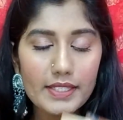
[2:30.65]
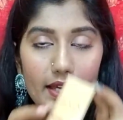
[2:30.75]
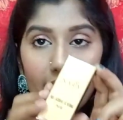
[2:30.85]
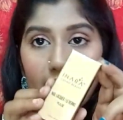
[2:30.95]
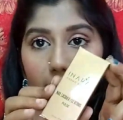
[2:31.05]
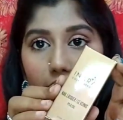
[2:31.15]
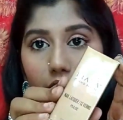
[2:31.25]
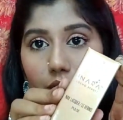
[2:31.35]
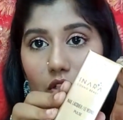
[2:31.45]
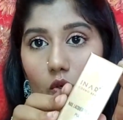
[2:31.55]
And here
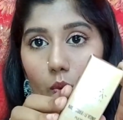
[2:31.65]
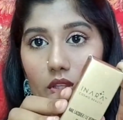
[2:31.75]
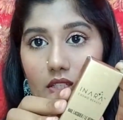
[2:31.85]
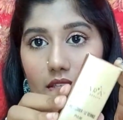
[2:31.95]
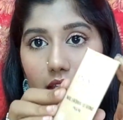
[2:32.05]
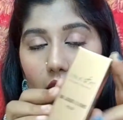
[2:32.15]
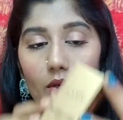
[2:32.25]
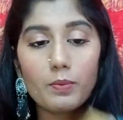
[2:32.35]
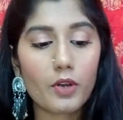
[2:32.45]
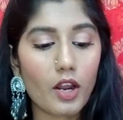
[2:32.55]
we go with the second
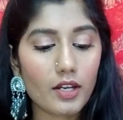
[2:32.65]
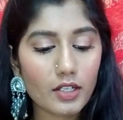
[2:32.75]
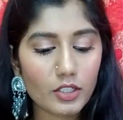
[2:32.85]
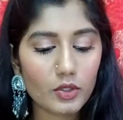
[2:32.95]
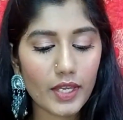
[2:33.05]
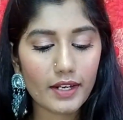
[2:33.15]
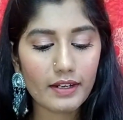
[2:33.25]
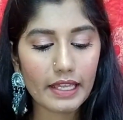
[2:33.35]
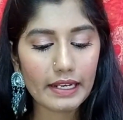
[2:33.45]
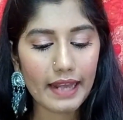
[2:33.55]
product. You get a
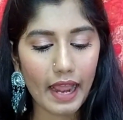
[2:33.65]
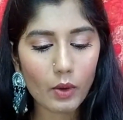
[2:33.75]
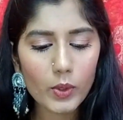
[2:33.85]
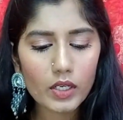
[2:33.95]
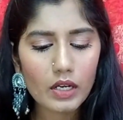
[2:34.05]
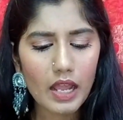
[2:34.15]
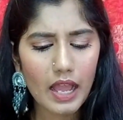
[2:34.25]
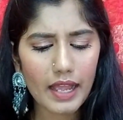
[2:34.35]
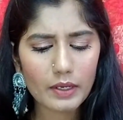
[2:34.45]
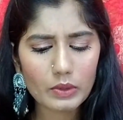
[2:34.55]
nail lacquer.
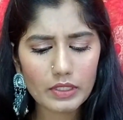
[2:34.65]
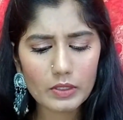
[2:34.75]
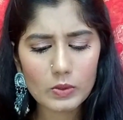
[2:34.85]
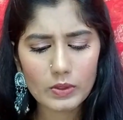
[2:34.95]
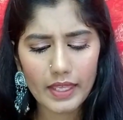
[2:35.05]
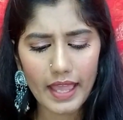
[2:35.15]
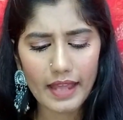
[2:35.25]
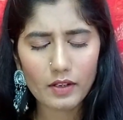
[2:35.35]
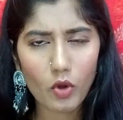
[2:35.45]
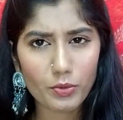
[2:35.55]
I don't think so they had
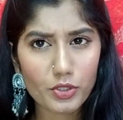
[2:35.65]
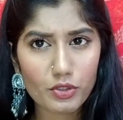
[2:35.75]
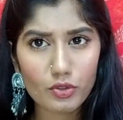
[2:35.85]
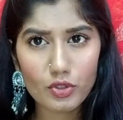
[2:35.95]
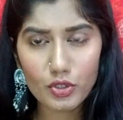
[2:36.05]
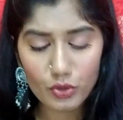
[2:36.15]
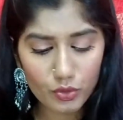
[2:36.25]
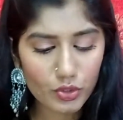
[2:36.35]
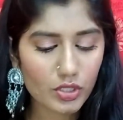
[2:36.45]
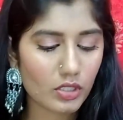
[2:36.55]
an option to
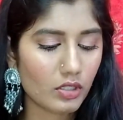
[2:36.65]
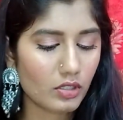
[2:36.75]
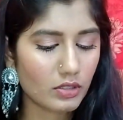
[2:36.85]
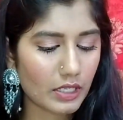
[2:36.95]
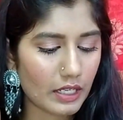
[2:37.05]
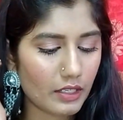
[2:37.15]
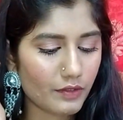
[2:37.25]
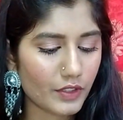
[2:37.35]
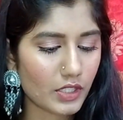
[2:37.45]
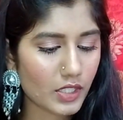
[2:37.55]
choose the color
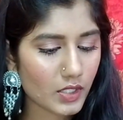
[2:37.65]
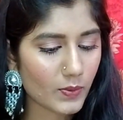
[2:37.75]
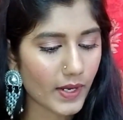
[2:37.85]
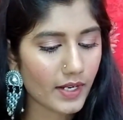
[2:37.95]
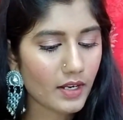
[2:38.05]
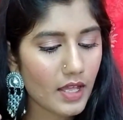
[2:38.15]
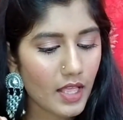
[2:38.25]
for this one.